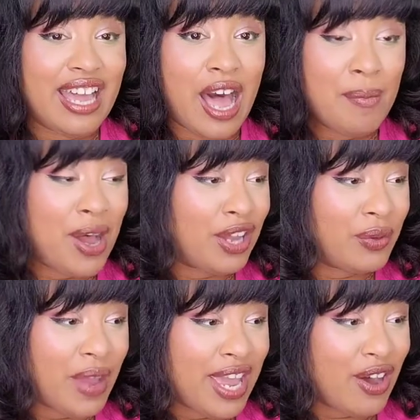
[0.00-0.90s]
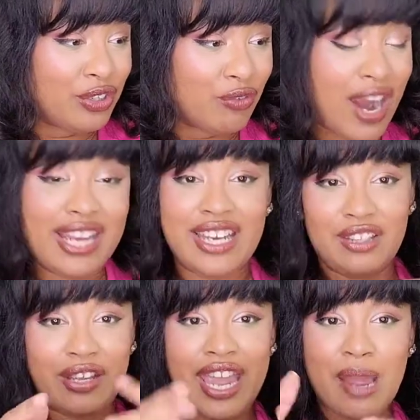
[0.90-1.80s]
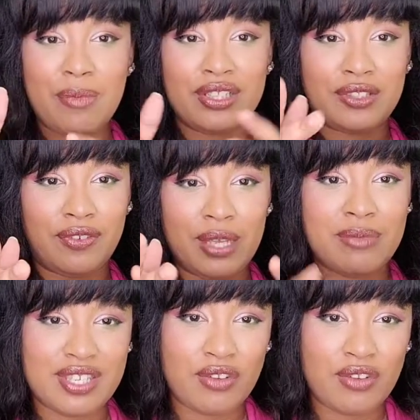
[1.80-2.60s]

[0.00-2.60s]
I'm all the way on the right. Now, the camera is flipped.